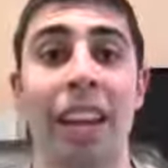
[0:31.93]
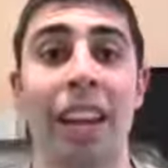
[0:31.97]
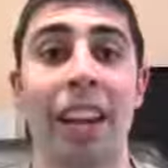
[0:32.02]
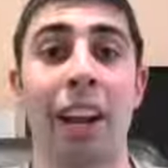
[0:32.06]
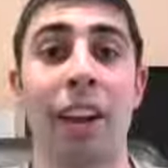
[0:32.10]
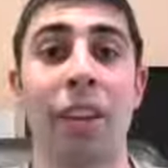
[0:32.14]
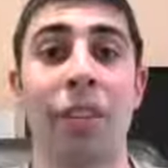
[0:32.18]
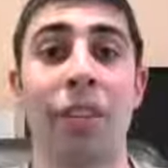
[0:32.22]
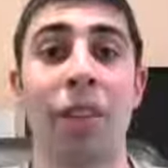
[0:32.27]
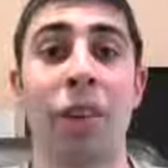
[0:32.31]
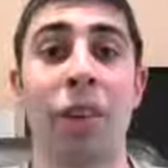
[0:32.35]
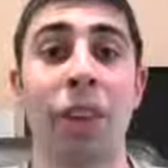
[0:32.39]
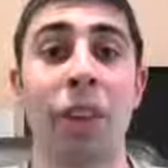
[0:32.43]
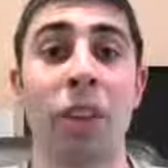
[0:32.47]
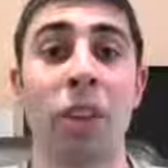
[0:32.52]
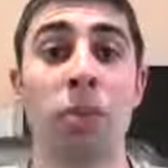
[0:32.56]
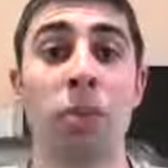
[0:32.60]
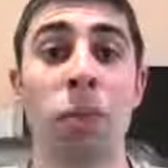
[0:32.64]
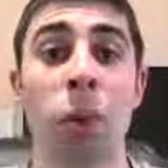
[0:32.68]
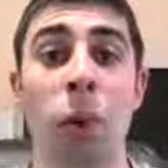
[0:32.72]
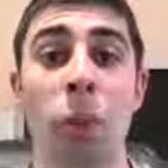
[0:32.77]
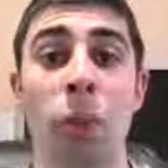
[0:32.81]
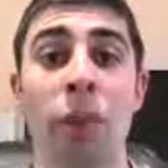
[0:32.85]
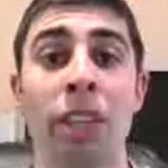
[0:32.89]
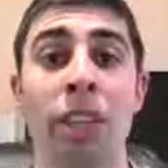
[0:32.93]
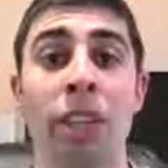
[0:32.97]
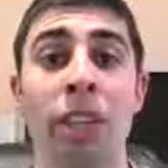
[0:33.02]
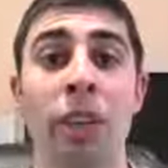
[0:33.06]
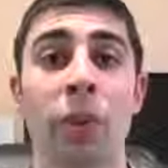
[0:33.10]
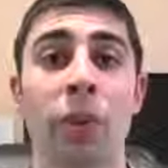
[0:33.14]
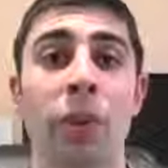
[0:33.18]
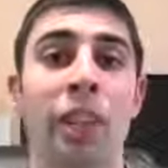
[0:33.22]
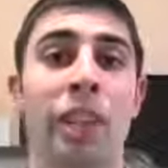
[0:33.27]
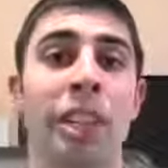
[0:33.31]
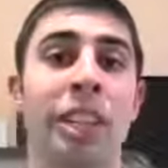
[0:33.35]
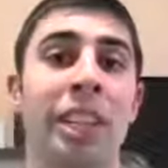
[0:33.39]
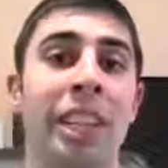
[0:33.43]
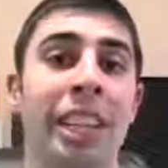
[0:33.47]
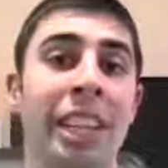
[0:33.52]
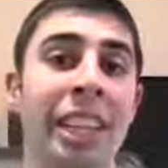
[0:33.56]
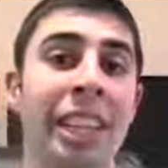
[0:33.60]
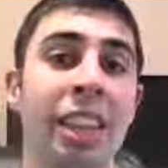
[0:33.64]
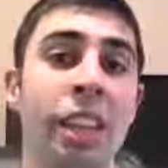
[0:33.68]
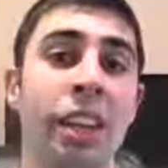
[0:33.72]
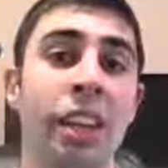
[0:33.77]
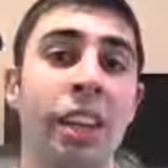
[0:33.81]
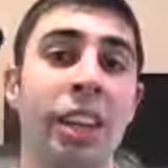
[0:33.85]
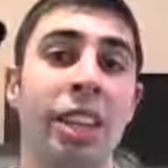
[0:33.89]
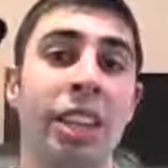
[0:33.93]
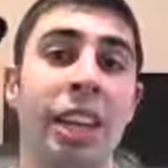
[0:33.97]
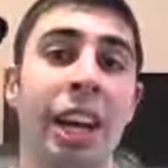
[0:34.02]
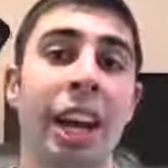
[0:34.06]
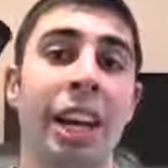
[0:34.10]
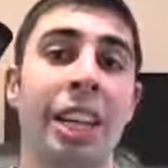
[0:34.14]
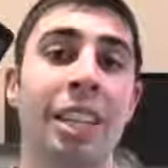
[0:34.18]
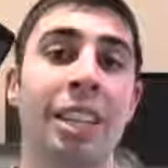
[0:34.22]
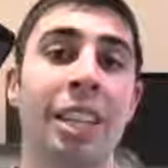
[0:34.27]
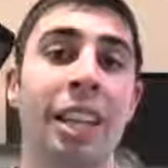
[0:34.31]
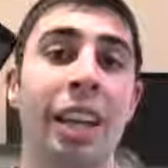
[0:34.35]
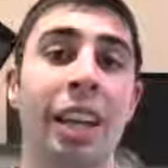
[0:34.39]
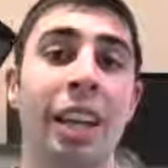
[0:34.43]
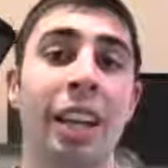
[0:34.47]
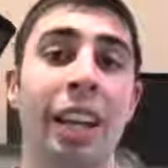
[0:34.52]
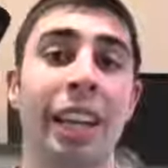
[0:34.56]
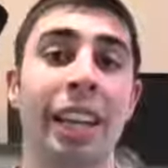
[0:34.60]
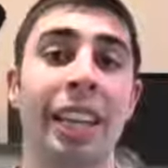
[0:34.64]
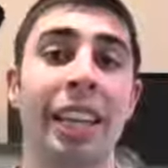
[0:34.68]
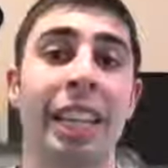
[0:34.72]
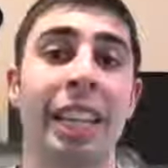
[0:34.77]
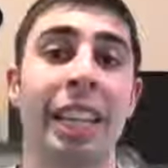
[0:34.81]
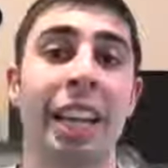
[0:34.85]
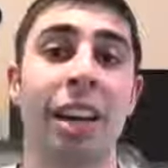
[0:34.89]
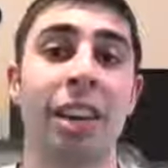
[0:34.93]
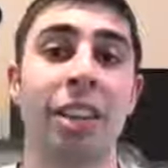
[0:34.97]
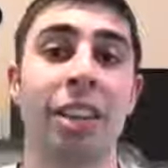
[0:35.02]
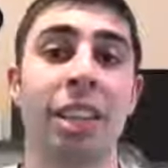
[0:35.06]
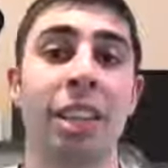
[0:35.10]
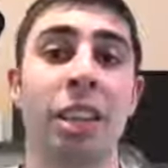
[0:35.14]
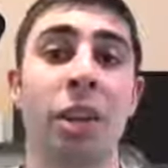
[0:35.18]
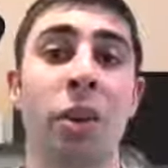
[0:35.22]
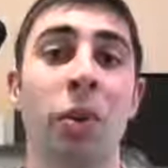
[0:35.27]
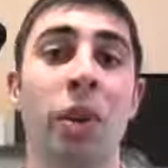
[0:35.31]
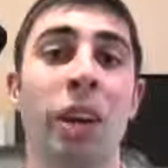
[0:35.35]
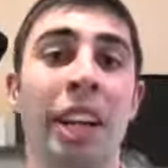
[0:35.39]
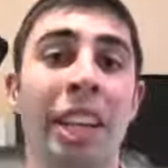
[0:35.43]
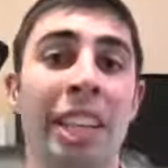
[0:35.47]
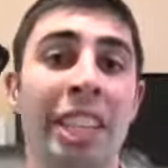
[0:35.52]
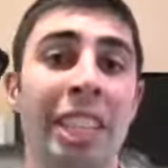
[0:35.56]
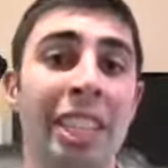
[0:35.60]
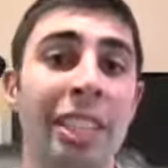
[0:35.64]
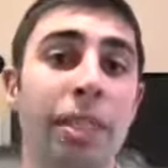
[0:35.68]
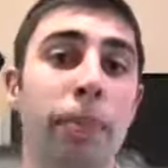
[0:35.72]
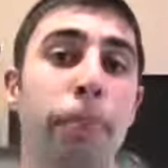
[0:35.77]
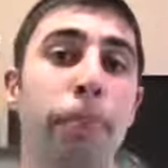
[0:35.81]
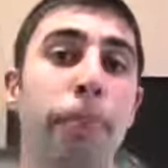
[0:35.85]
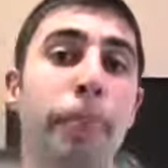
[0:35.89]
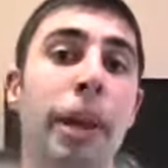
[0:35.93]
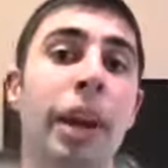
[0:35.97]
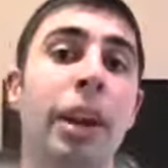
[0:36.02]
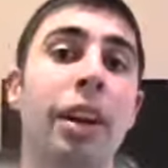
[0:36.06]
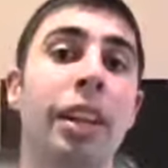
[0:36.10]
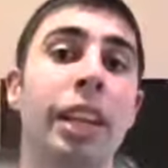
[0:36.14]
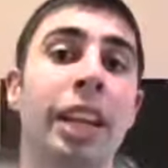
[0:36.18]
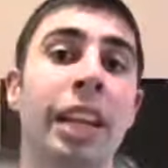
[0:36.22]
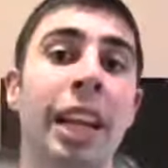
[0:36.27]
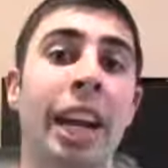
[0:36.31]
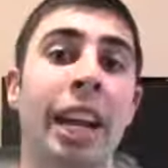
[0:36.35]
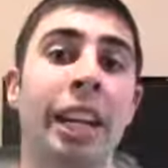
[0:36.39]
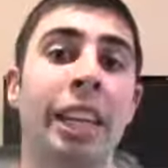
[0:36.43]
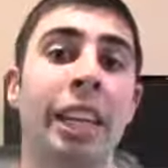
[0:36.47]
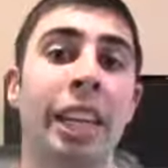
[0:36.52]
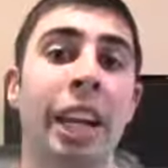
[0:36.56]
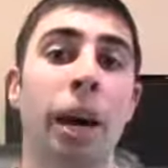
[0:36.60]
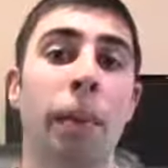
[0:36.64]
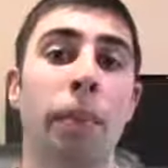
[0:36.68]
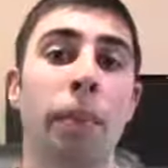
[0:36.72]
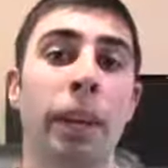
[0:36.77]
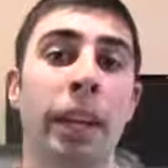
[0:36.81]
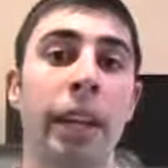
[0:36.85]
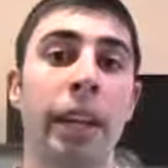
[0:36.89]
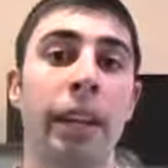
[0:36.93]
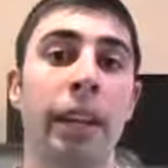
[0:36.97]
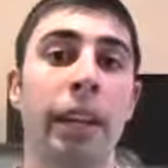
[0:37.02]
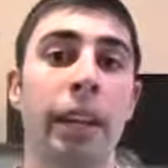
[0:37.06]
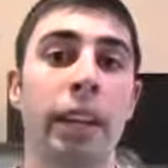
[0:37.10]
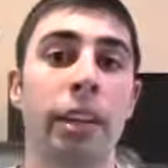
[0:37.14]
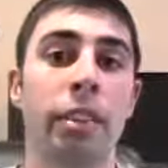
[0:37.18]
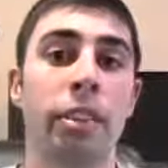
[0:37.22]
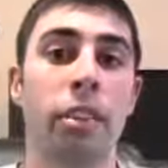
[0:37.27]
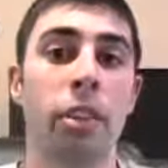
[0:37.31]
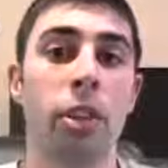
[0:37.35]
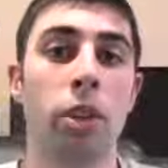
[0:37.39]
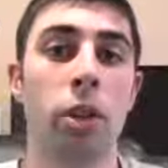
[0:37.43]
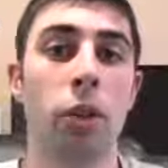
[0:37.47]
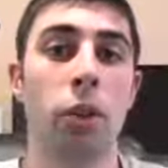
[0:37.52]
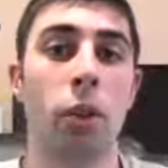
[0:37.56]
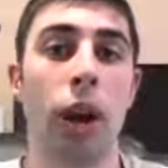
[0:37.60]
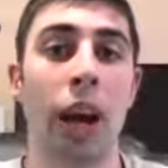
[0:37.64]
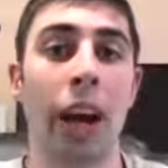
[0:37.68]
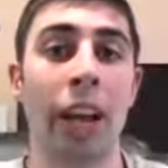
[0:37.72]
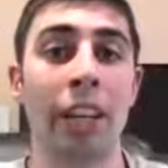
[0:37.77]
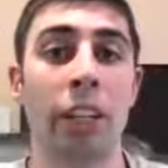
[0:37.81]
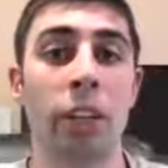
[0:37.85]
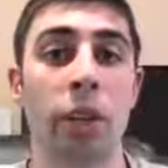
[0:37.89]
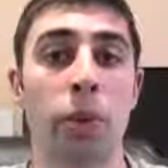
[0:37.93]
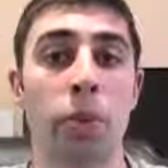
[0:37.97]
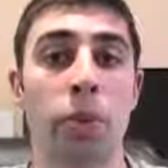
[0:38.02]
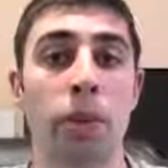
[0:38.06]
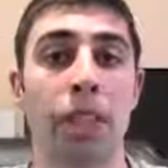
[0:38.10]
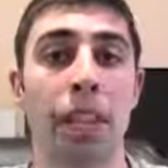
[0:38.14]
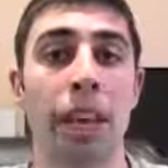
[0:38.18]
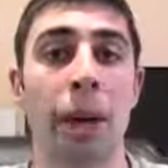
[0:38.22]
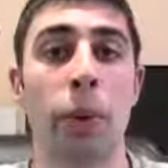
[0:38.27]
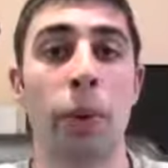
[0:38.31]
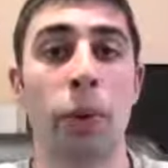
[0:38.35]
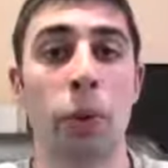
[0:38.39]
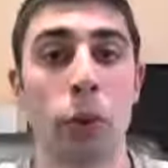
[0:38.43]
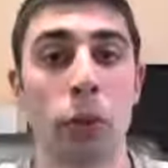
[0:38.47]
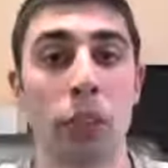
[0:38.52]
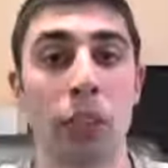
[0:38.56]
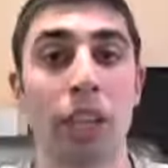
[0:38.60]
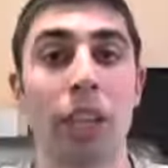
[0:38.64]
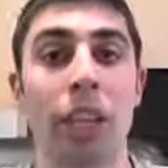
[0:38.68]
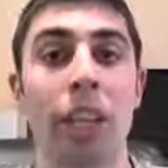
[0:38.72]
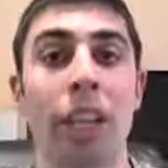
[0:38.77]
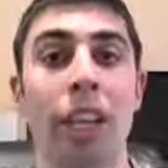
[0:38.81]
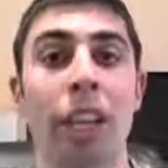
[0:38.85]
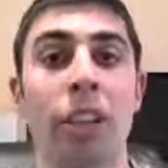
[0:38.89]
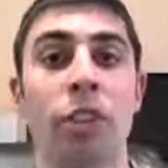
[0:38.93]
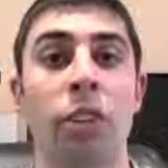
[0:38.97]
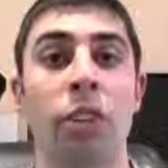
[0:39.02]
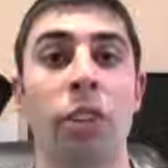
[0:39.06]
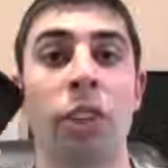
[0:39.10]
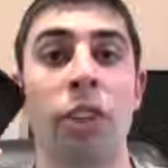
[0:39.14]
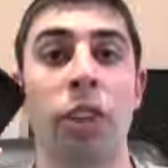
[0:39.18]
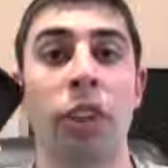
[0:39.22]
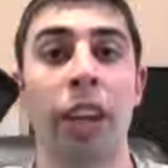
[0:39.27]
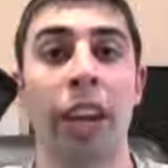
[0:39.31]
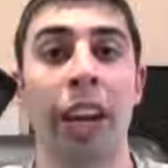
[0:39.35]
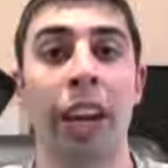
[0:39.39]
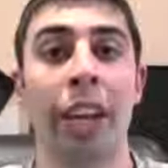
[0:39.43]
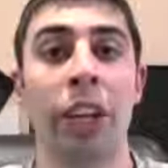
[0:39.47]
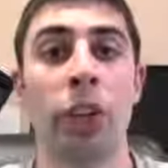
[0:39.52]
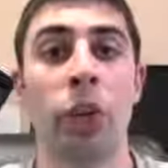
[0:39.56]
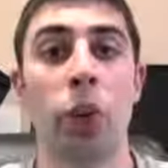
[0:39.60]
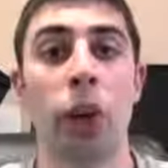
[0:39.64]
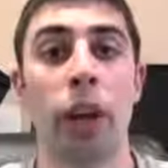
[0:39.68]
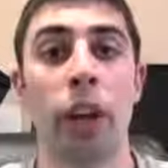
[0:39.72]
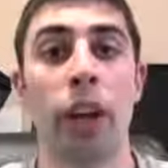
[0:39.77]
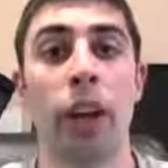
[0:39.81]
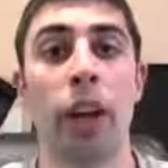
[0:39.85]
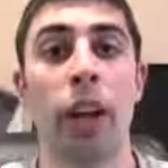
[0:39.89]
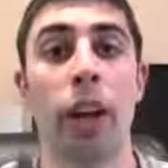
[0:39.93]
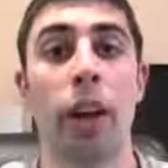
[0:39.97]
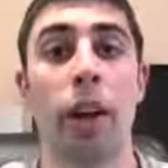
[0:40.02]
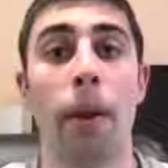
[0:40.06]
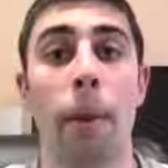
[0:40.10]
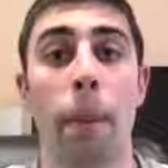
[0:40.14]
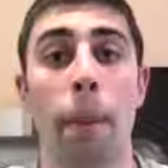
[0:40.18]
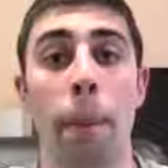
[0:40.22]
yet a phone that was more recently released than either of these guys, like the Galaxy Note, just barely got the update to Ice Cream Sandwich, which is the latest version on Android,